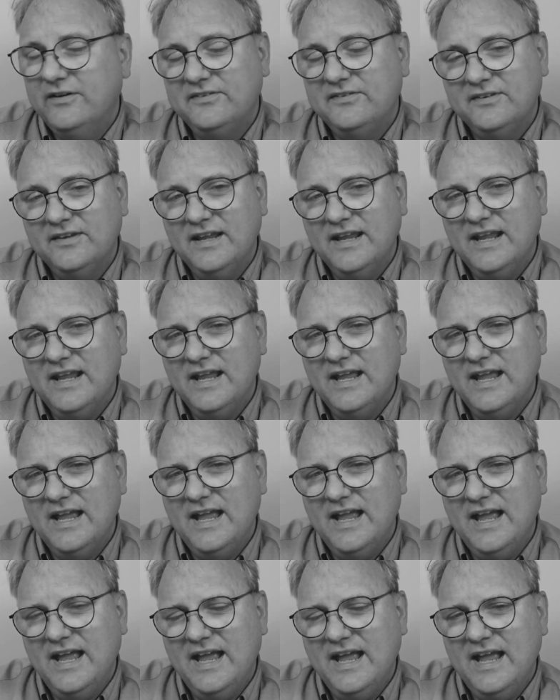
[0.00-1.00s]
is
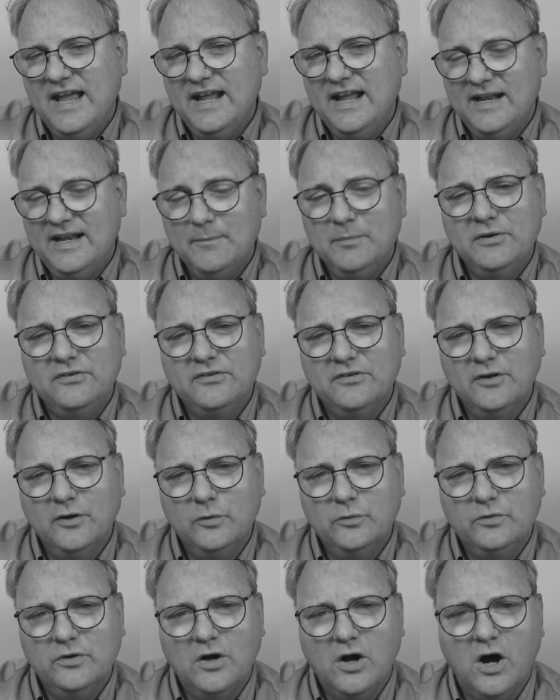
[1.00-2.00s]
an
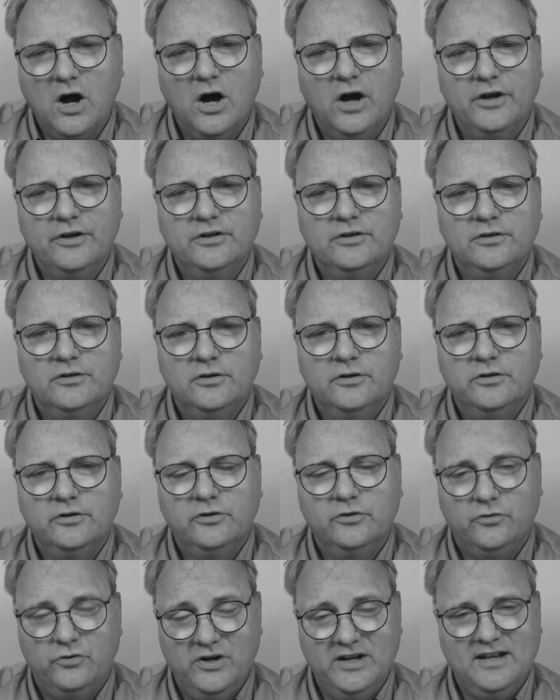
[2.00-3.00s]
episode on
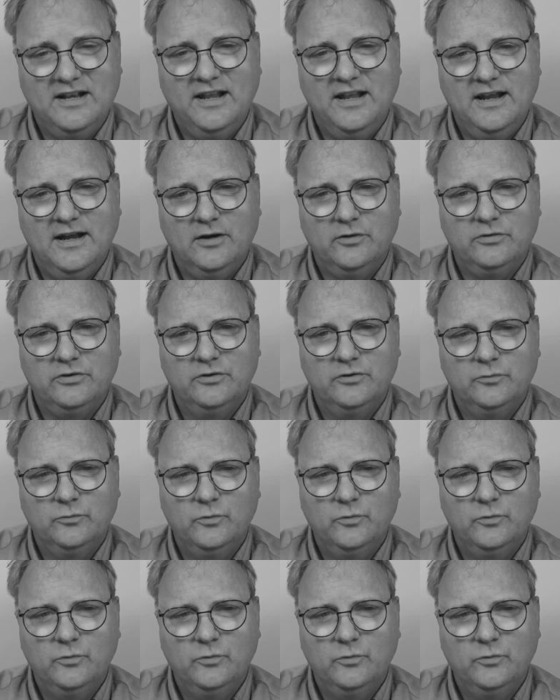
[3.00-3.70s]
grid layout.